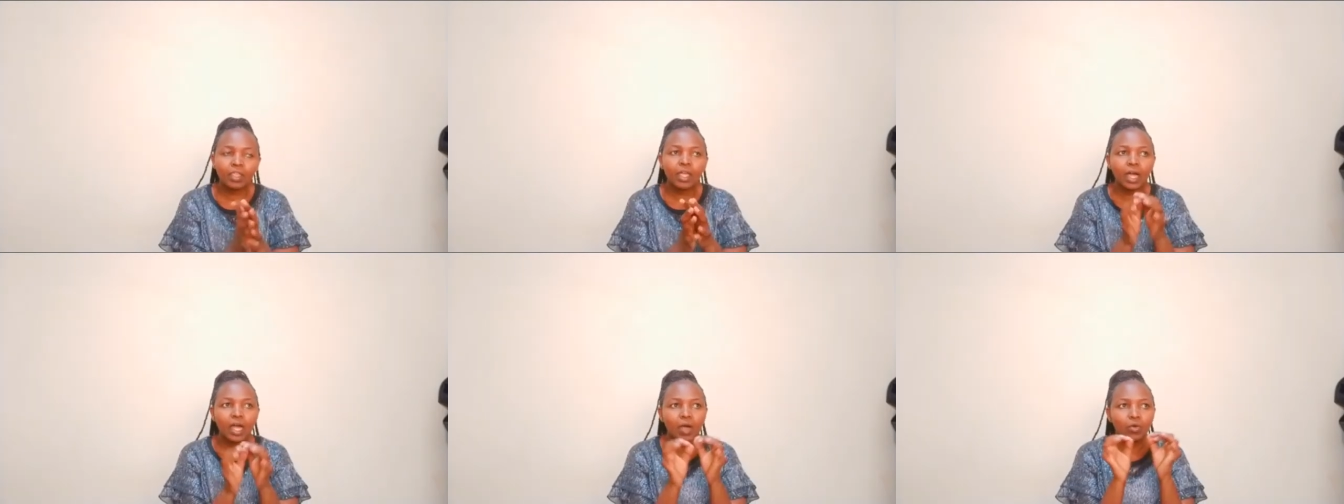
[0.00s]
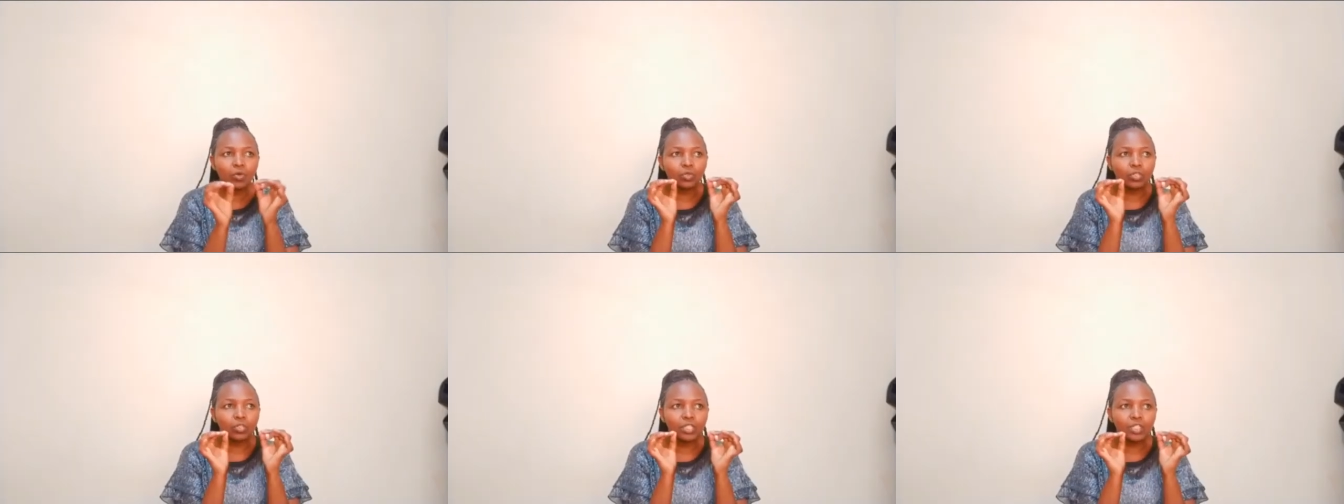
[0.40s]
I will
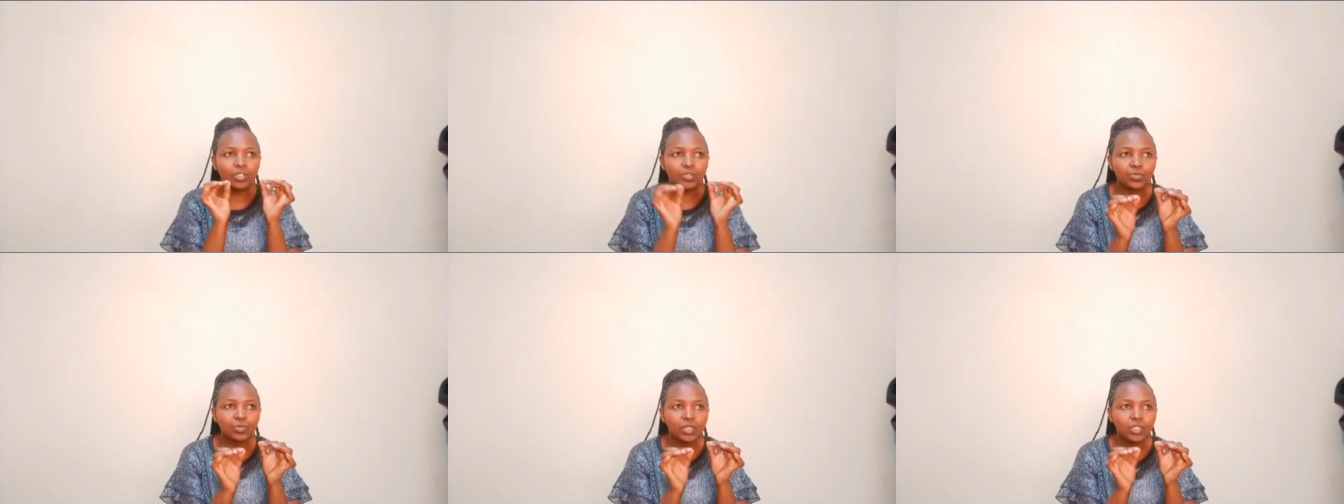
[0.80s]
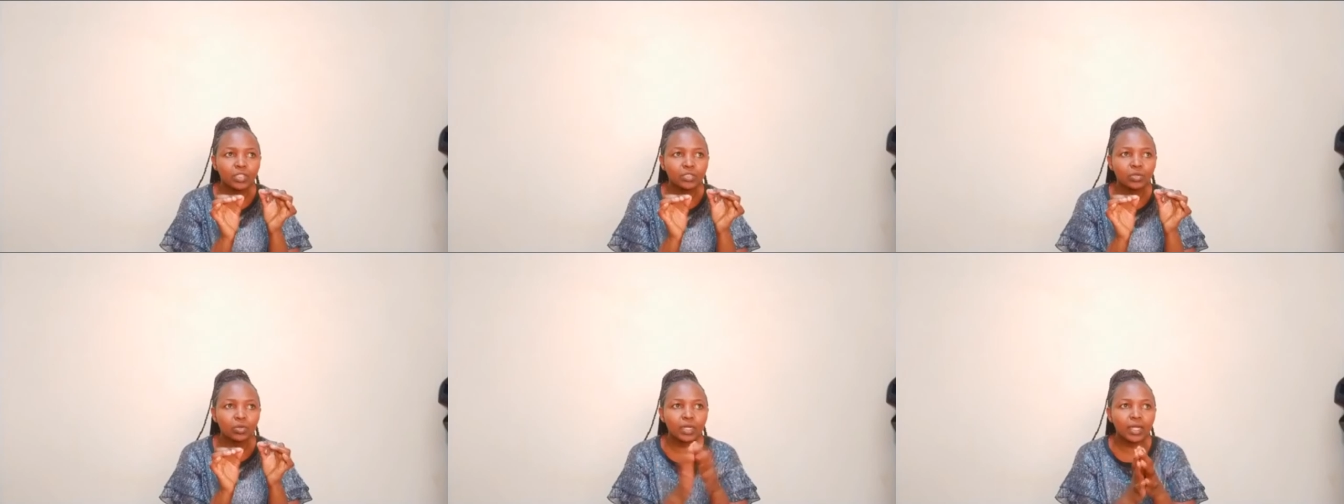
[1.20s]
concentrate
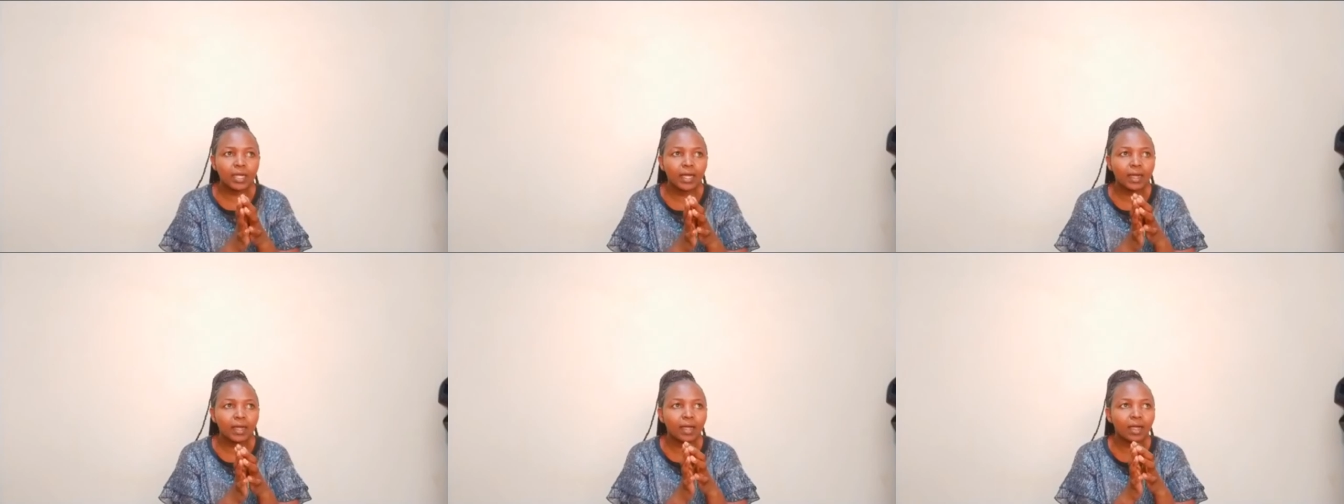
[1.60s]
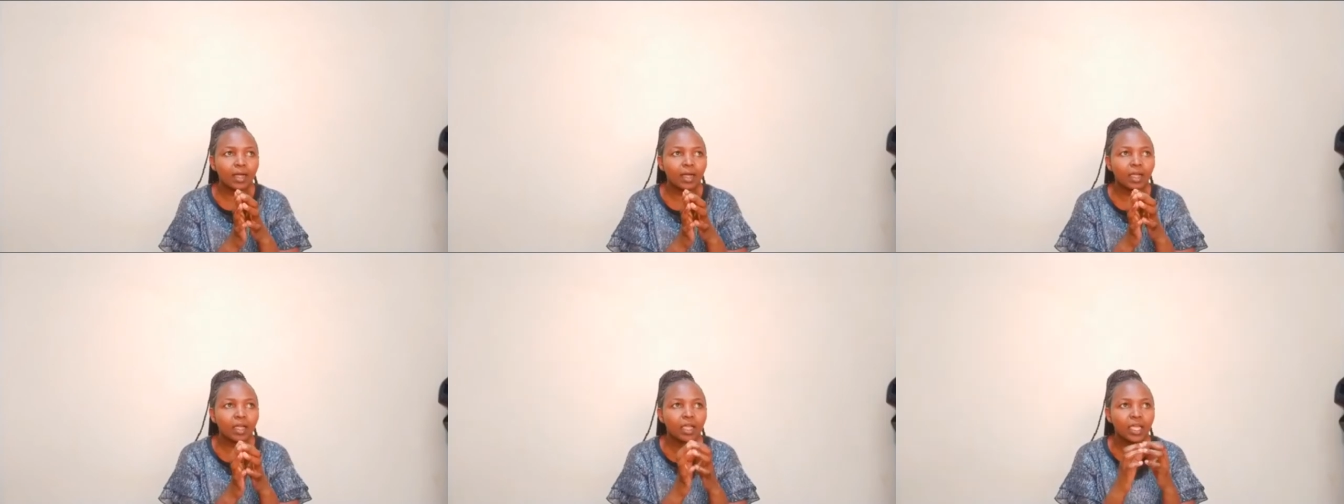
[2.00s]
on
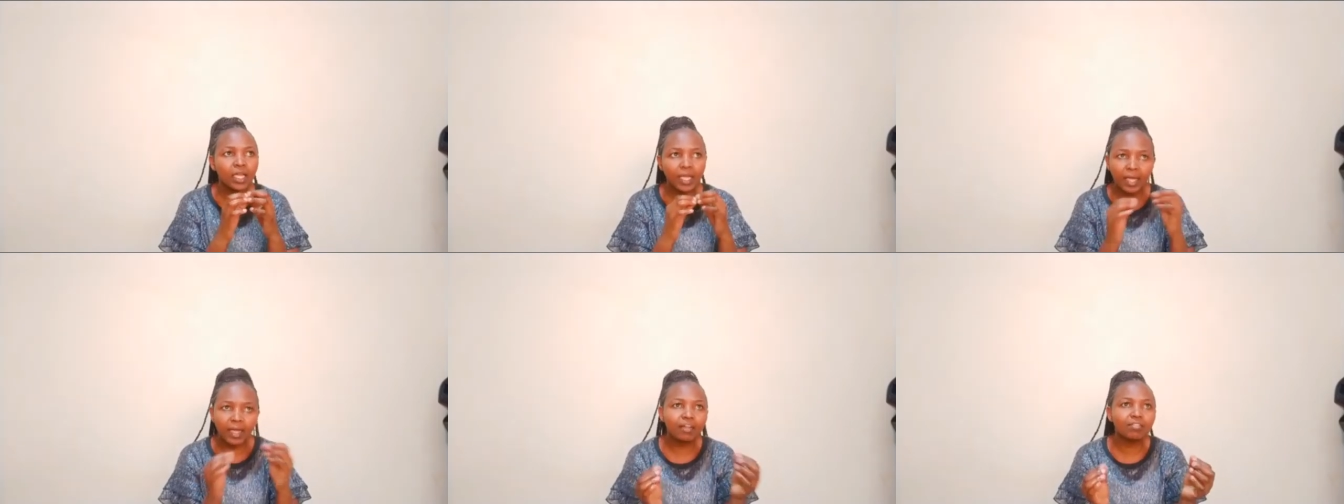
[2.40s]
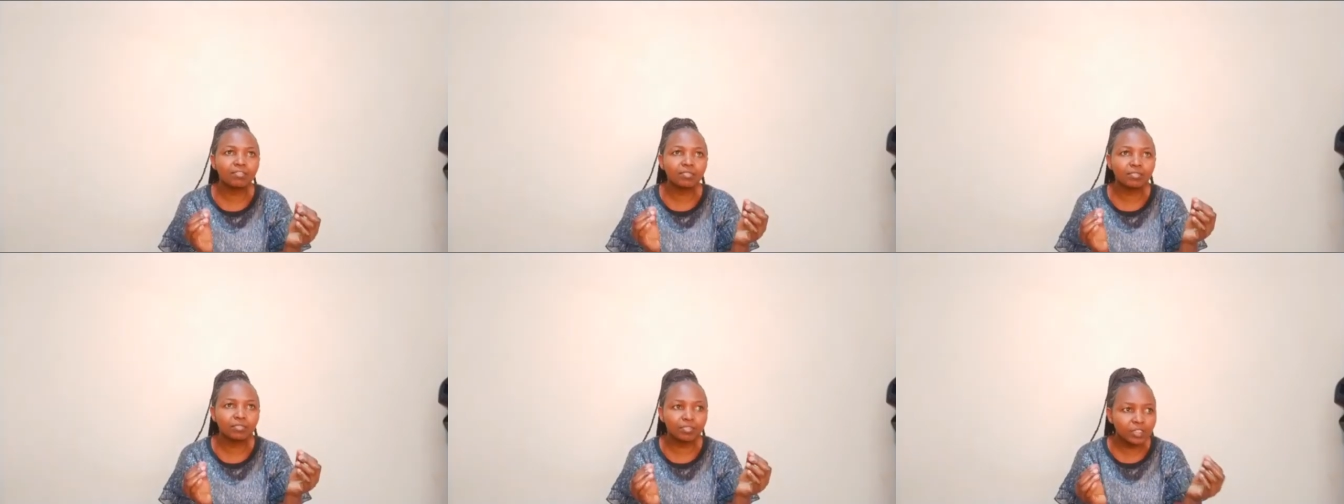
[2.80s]
hair
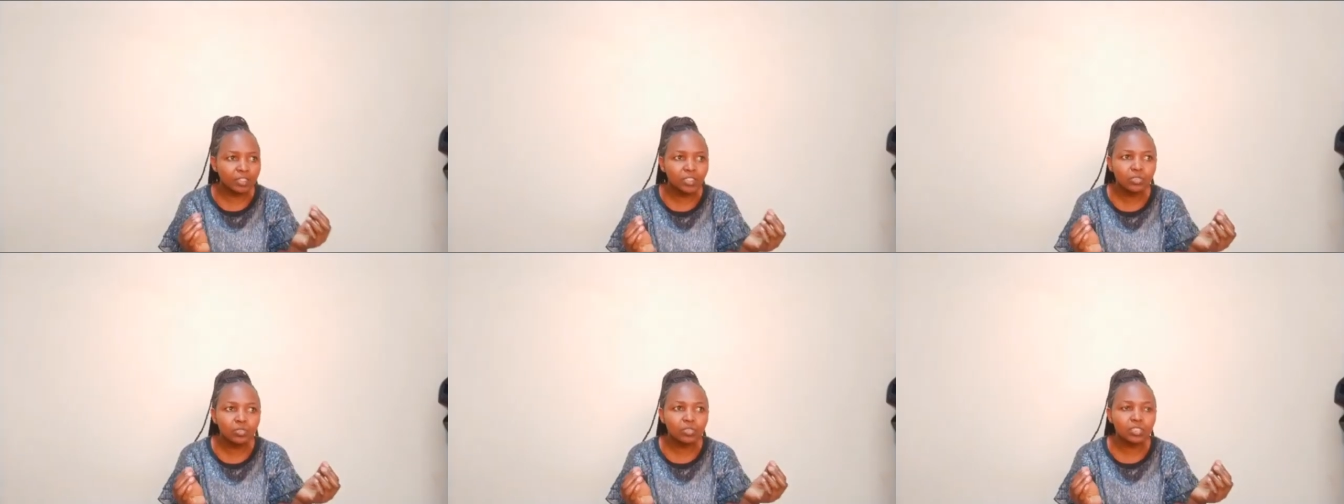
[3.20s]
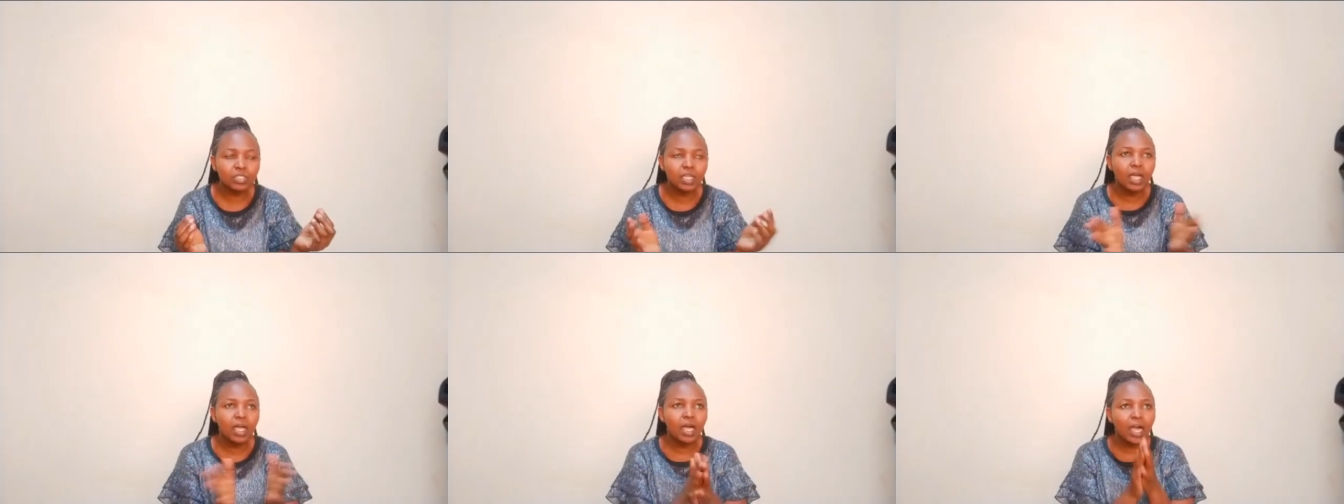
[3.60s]
videos,
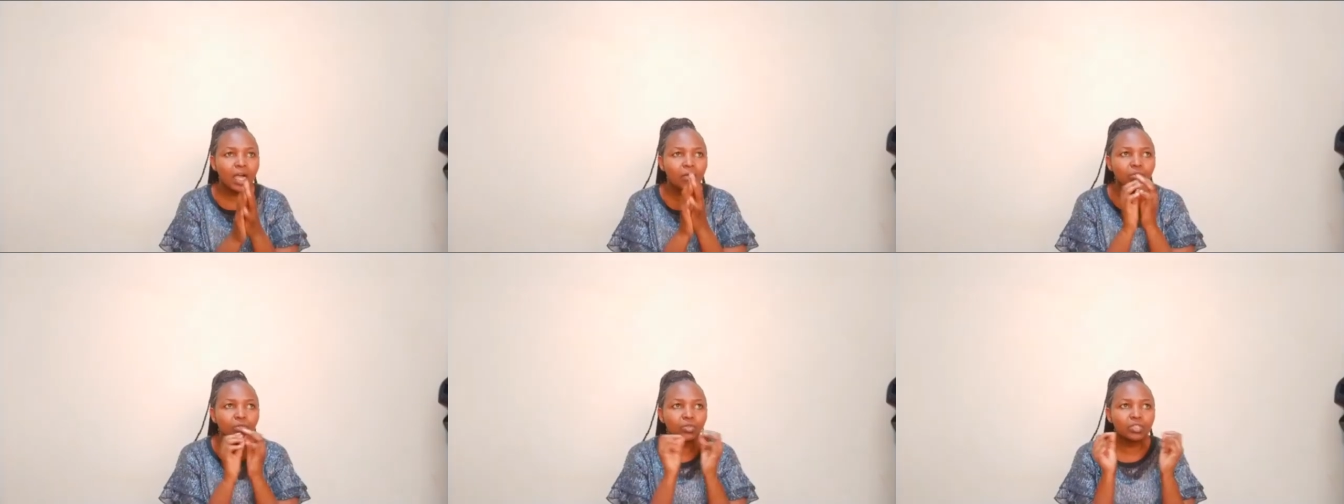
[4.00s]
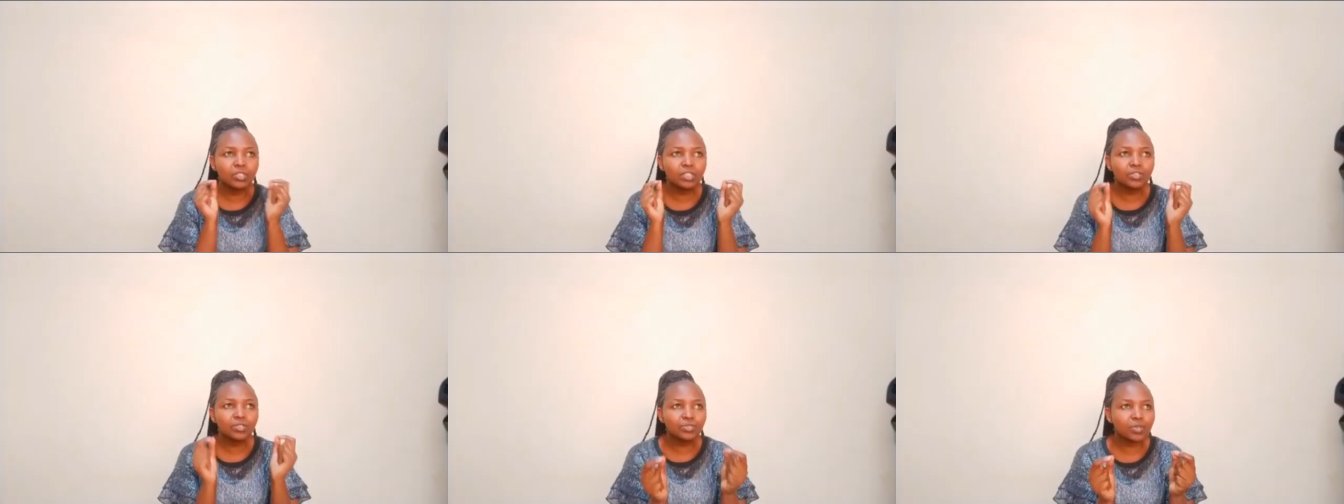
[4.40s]
I will
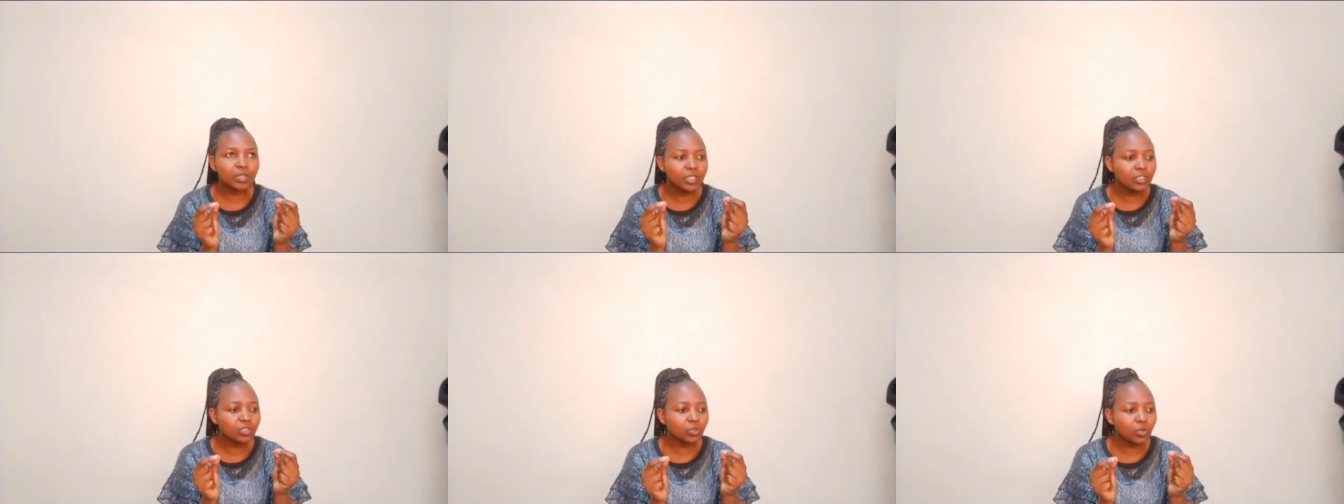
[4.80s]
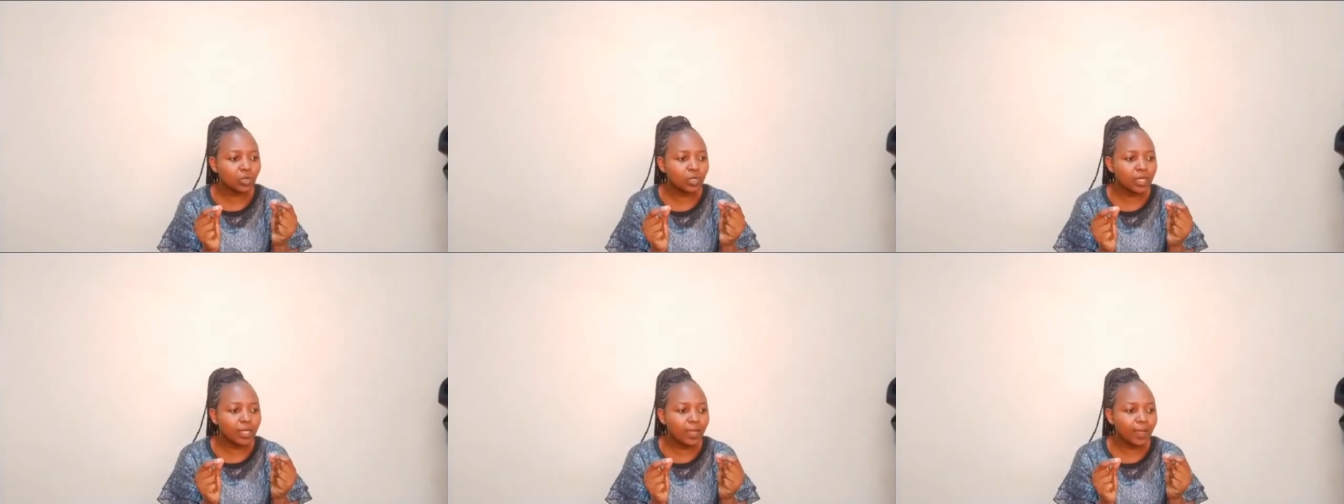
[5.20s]
concentrate on